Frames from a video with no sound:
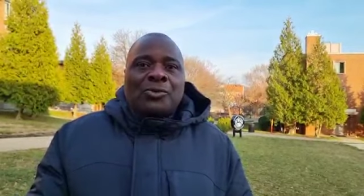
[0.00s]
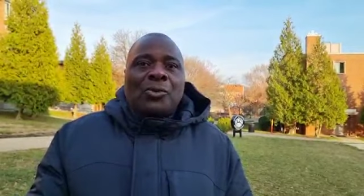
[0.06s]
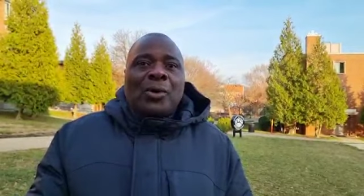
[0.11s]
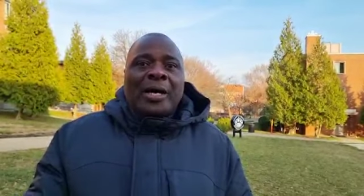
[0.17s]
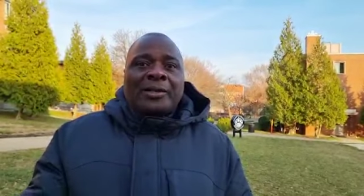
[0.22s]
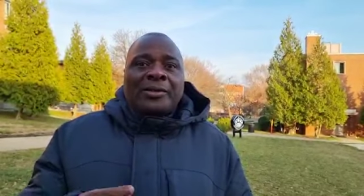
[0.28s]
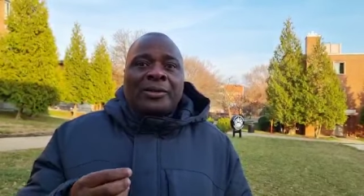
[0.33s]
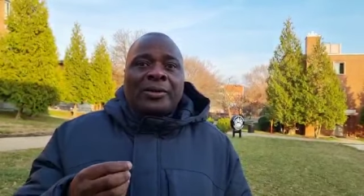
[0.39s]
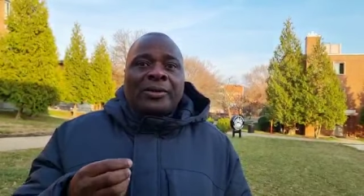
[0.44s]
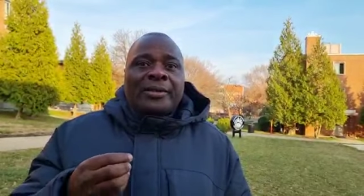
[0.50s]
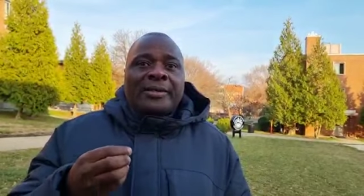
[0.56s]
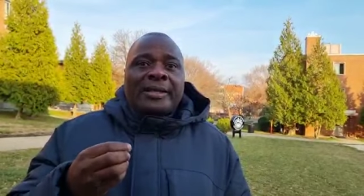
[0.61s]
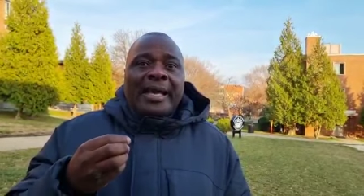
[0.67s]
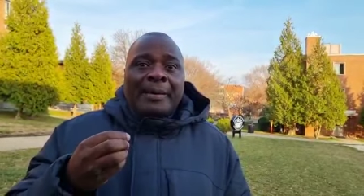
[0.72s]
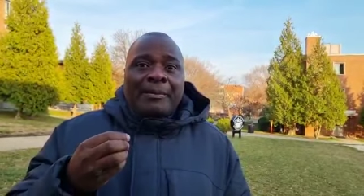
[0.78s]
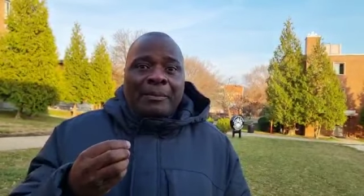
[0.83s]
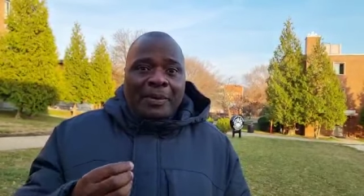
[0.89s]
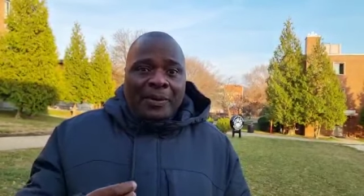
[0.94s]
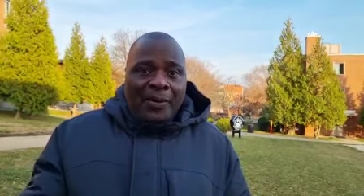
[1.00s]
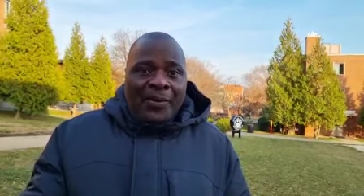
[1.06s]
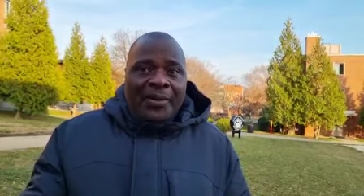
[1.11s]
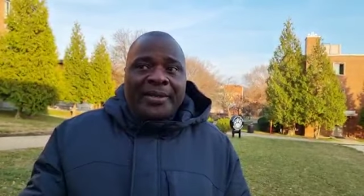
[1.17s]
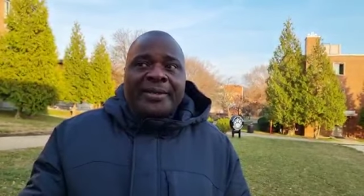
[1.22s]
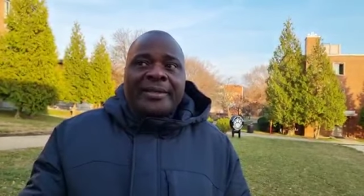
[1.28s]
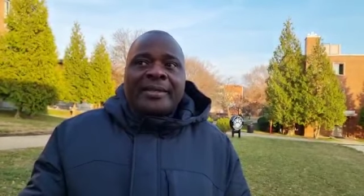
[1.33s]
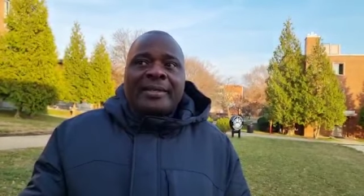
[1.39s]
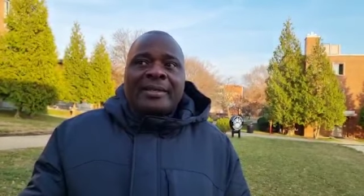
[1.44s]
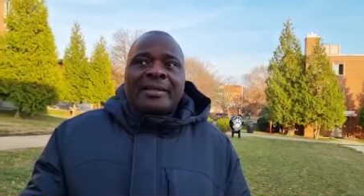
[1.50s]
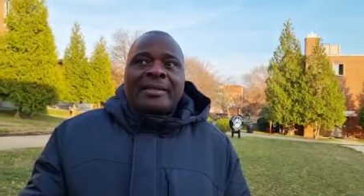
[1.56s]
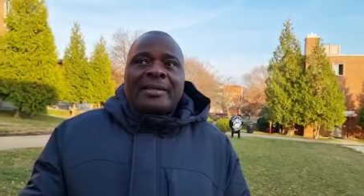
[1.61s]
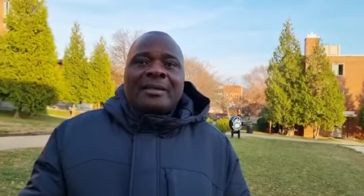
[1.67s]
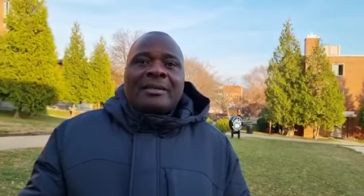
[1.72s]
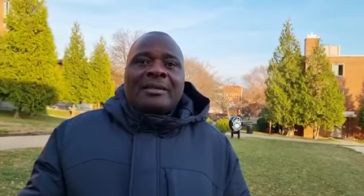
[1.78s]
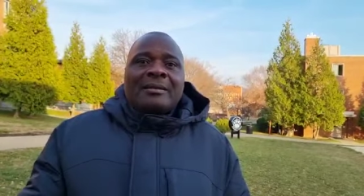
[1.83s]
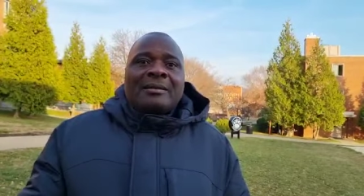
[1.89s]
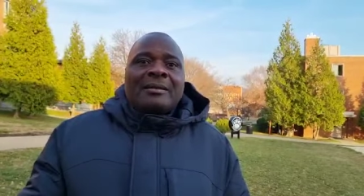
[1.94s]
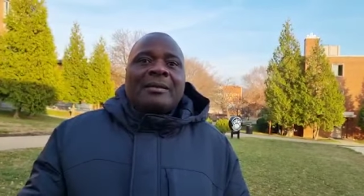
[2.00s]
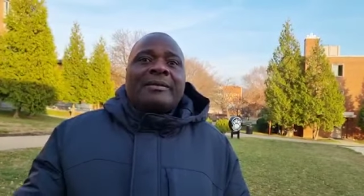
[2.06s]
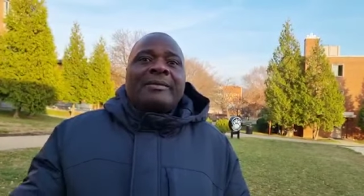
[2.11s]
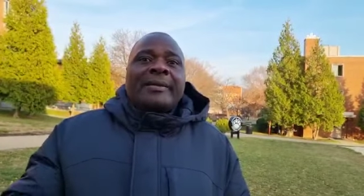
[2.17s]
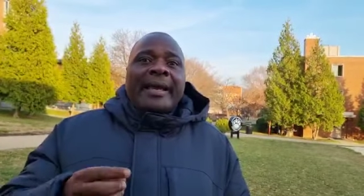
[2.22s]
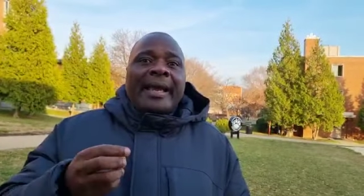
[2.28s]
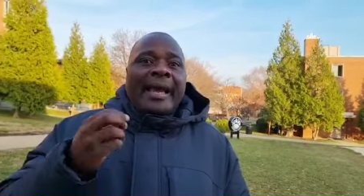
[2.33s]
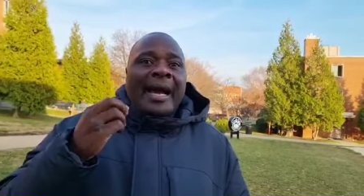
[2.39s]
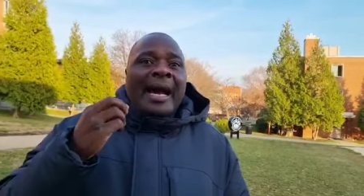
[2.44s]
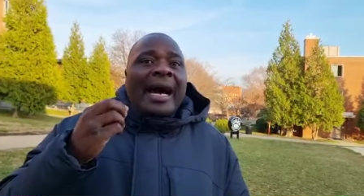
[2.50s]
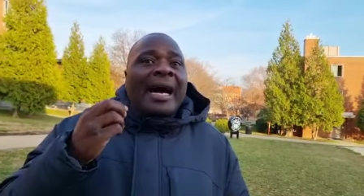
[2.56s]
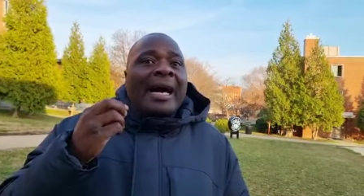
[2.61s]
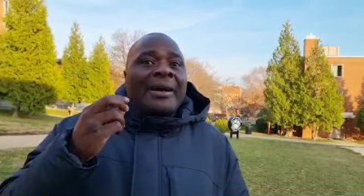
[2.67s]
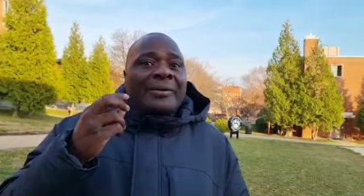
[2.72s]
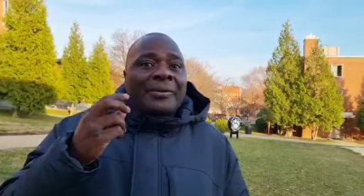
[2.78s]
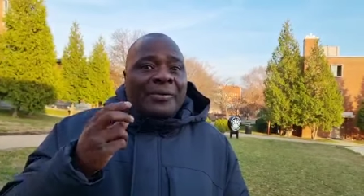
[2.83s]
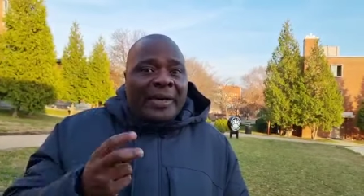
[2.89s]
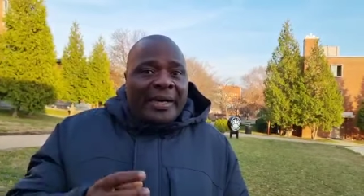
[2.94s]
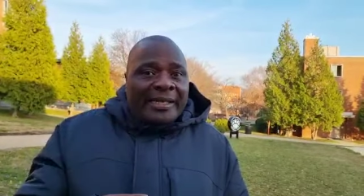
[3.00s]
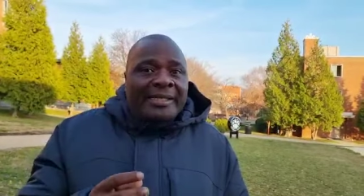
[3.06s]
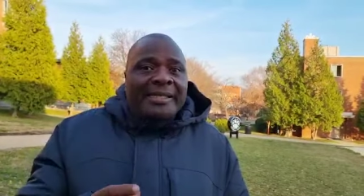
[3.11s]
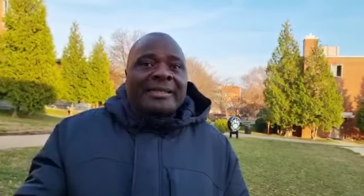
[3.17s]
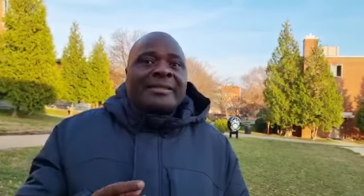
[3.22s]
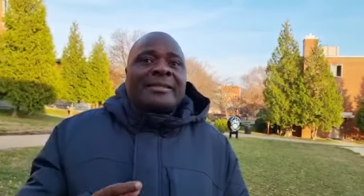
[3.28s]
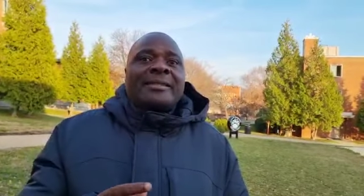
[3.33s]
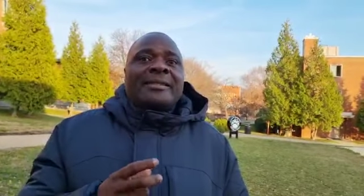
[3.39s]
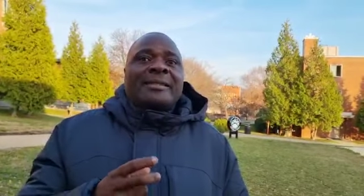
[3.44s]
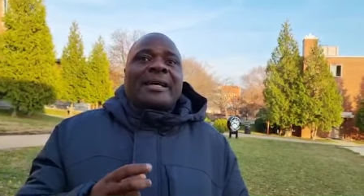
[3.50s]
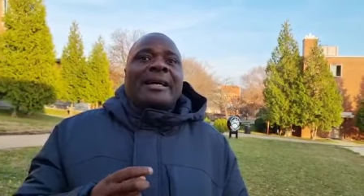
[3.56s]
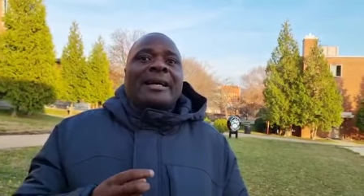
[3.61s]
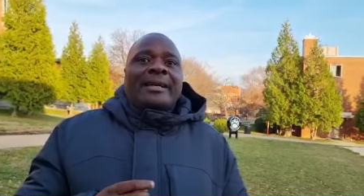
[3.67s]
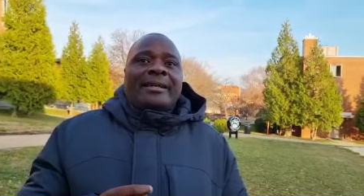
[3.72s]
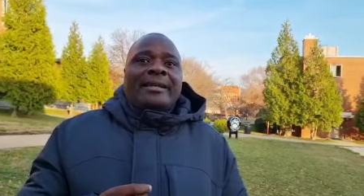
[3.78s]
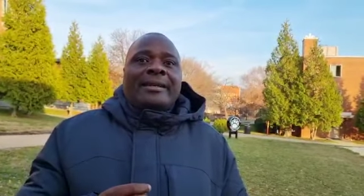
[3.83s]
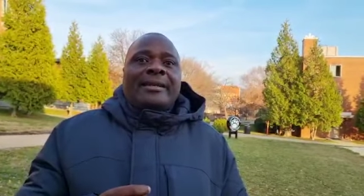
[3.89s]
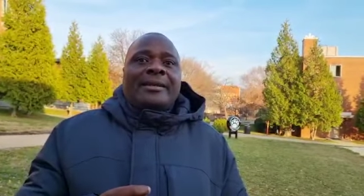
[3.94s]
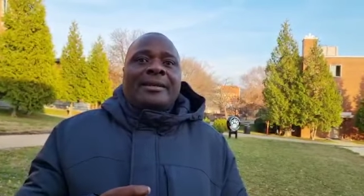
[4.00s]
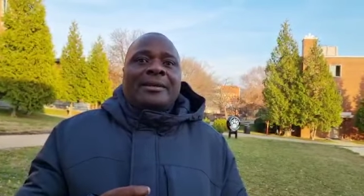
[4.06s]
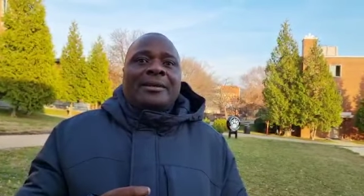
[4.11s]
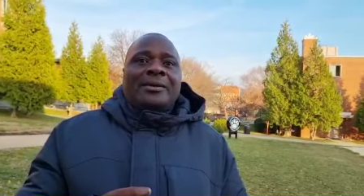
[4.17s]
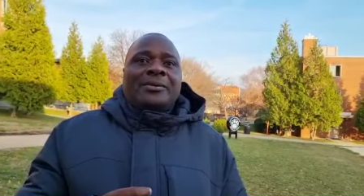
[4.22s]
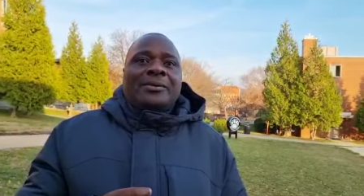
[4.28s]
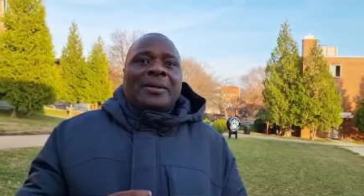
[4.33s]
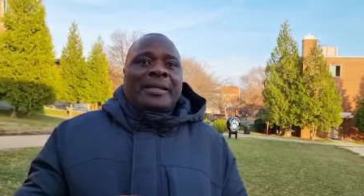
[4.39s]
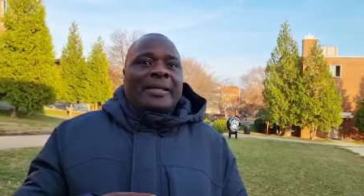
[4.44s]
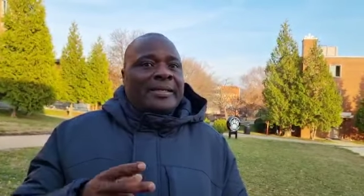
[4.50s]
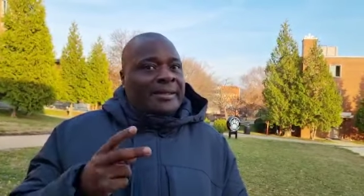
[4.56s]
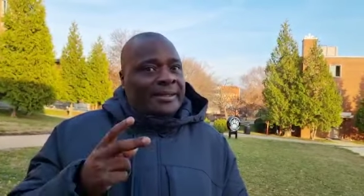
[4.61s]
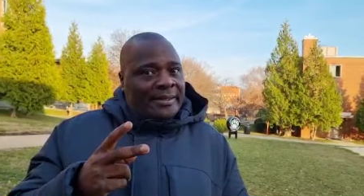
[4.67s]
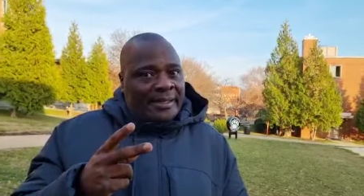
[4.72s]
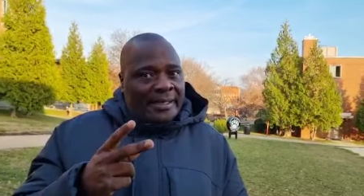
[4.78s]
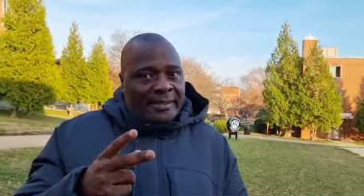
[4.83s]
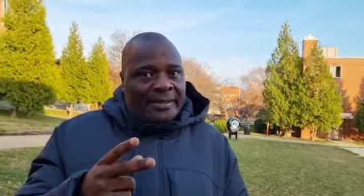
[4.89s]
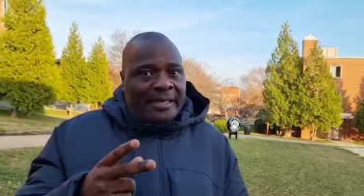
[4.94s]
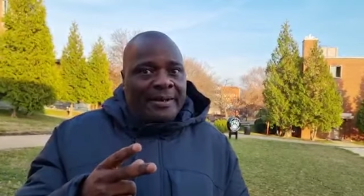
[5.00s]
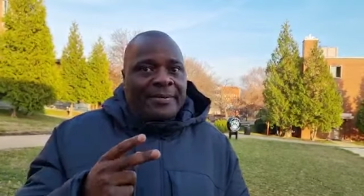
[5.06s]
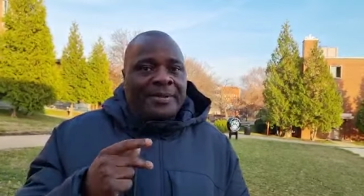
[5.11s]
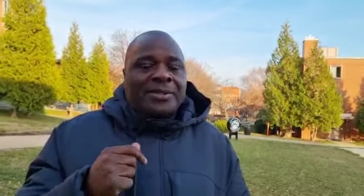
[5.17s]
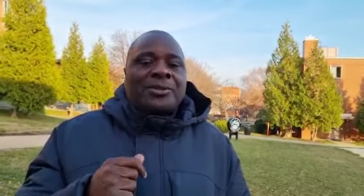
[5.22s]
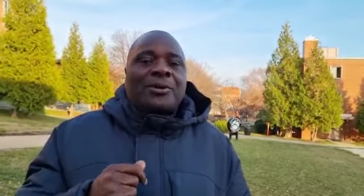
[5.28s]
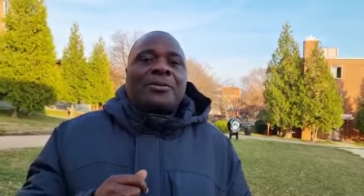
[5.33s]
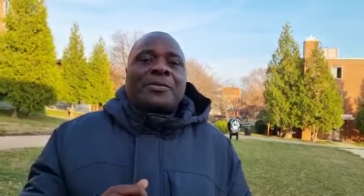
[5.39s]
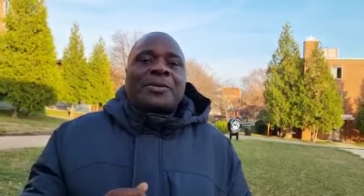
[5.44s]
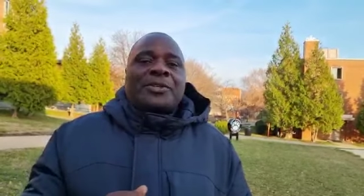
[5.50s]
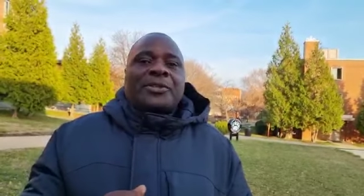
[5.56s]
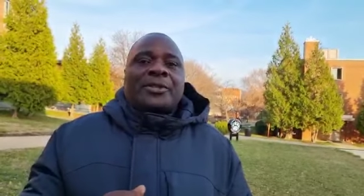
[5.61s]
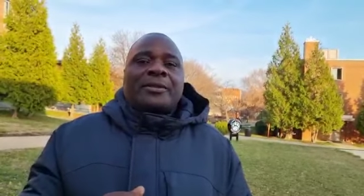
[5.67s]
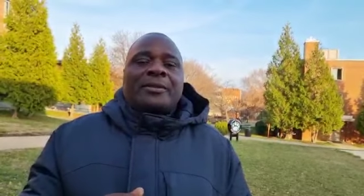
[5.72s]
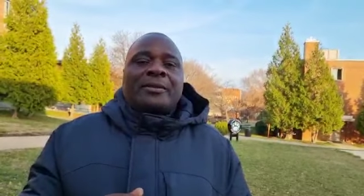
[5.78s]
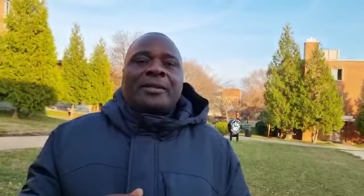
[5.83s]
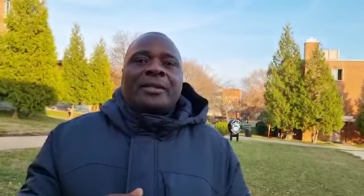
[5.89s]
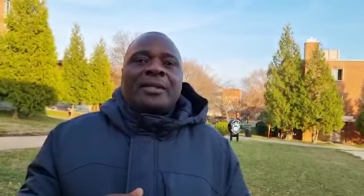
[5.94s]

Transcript: who are not employed. They are registered with the Teacher Service Commission.